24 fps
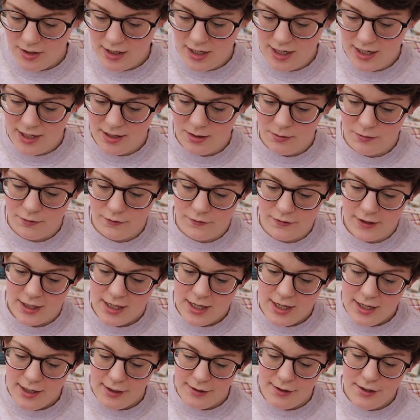we have
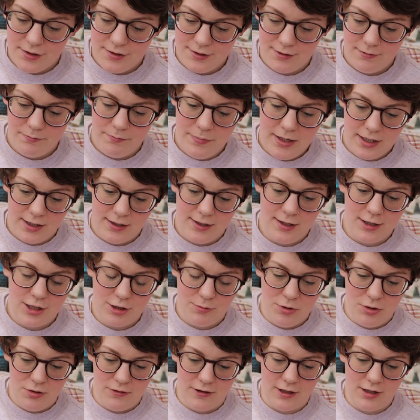Innocent Big Knit
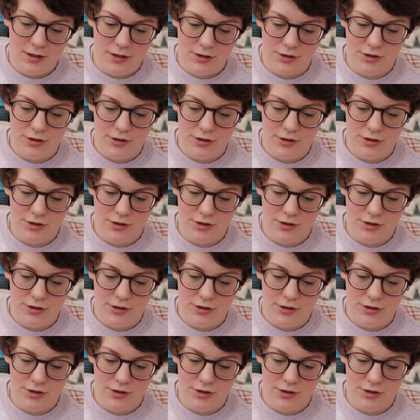Smoothies.